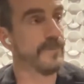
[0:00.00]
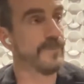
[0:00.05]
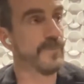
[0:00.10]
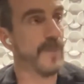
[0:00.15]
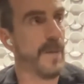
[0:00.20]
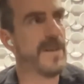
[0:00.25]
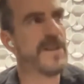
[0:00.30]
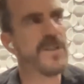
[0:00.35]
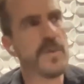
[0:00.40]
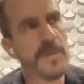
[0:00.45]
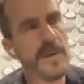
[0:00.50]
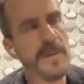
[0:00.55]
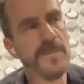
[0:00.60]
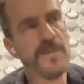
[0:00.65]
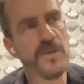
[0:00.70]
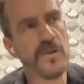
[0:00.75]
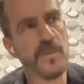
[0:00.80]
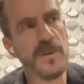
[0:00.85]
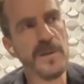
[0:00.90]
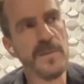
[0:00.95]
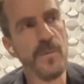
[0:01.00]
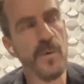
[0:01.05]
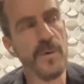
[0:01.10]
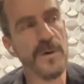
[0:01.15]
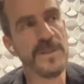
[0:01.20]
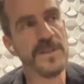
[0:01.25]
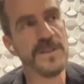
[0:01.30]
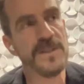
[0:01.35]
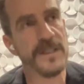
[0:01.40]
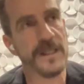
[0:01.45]
I mean, to be to be more in
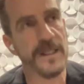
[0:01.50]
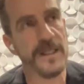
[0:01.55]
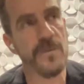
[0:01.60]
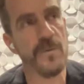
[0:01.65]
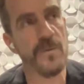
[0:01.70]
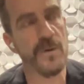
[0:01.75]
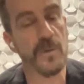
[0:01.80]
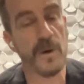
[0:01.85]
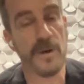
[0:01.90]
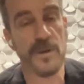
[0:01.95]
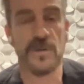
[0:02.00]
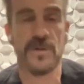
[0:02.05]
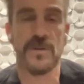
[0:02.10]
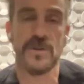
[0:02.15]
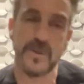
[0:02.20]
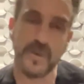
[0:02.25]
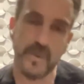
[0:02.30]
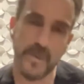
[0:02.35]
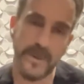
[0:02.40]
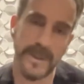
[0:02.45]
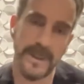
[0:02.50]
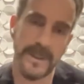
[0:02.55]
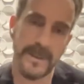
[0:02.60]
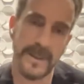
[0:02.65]
sync with what you're doing,